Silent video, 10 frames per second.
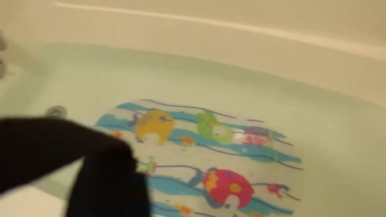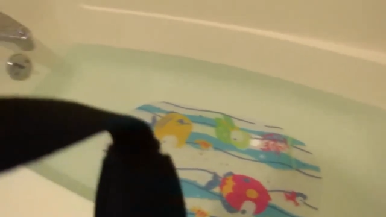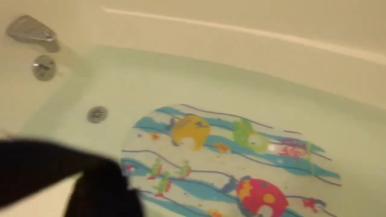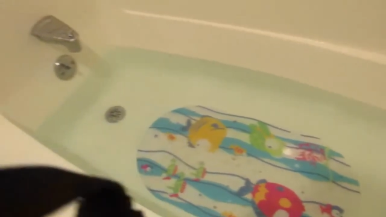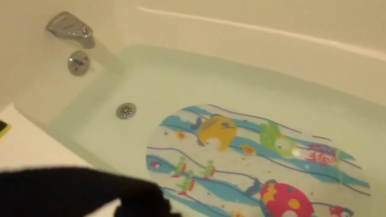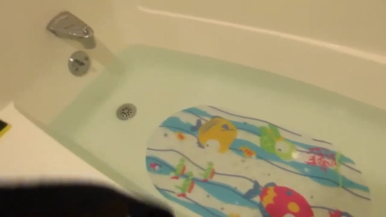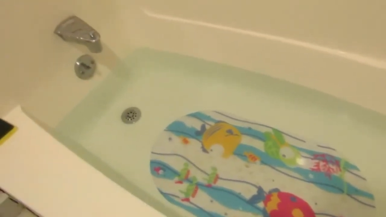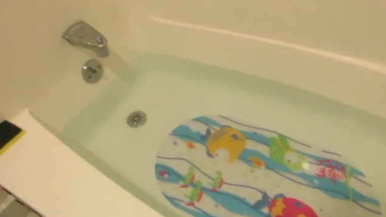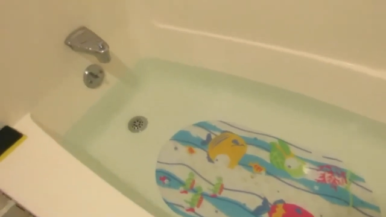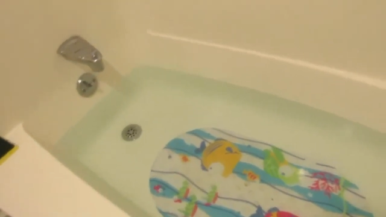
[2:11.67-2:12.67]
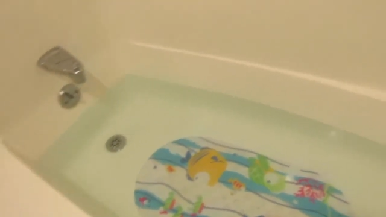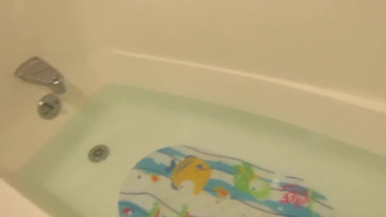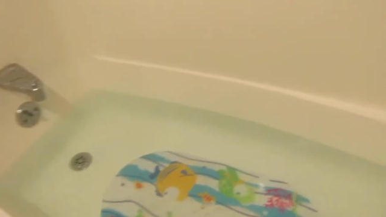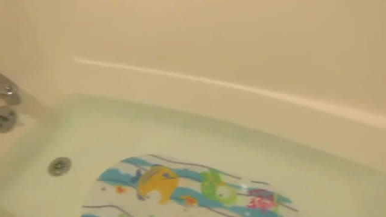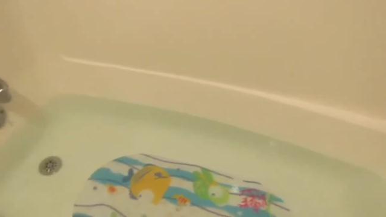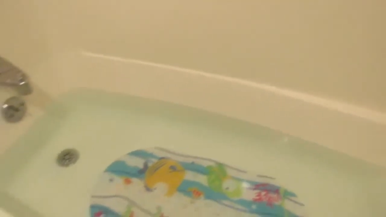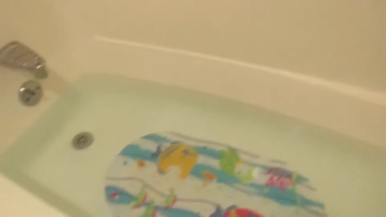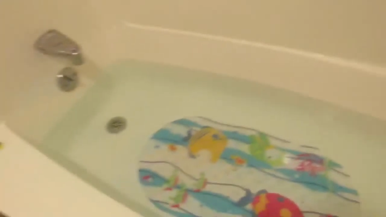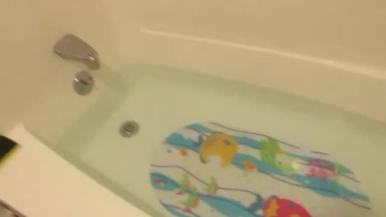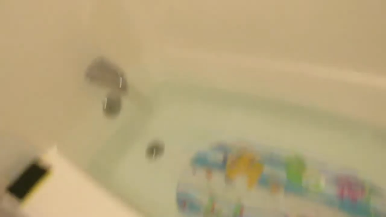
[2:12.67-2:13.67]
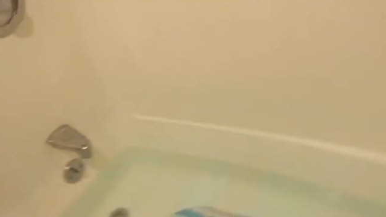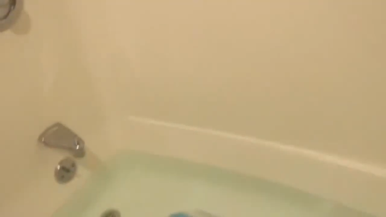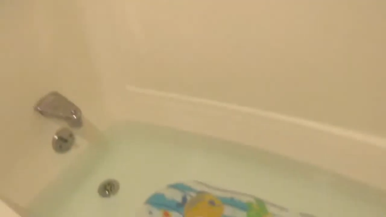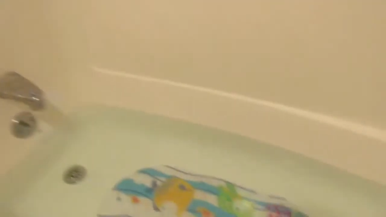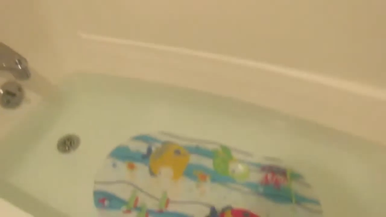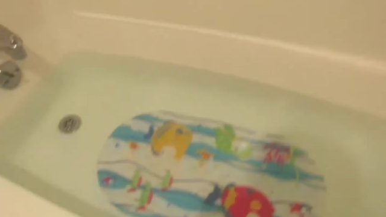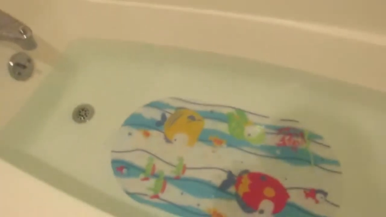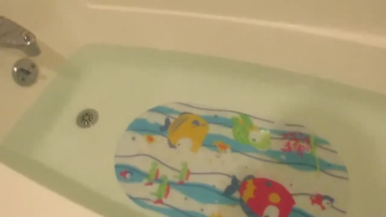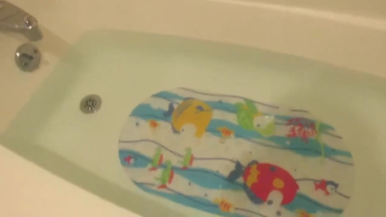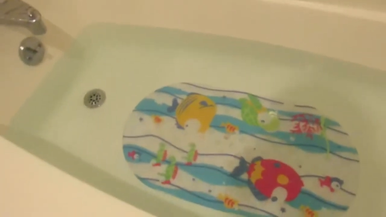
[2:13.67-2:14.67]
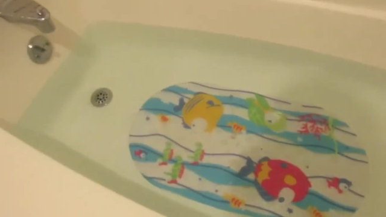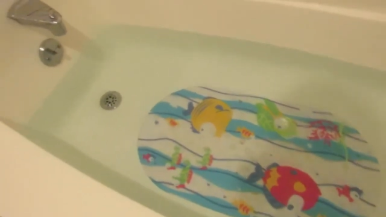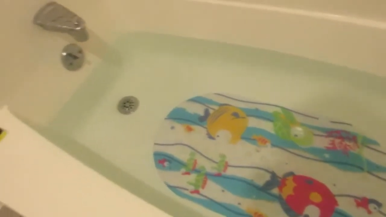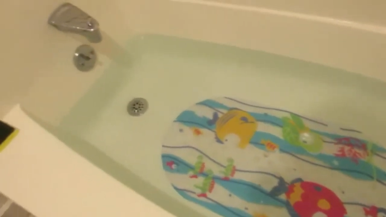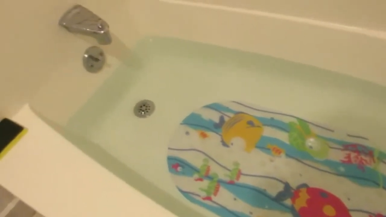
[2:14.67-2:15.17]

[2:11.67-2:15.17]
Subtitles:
(no speaker visible)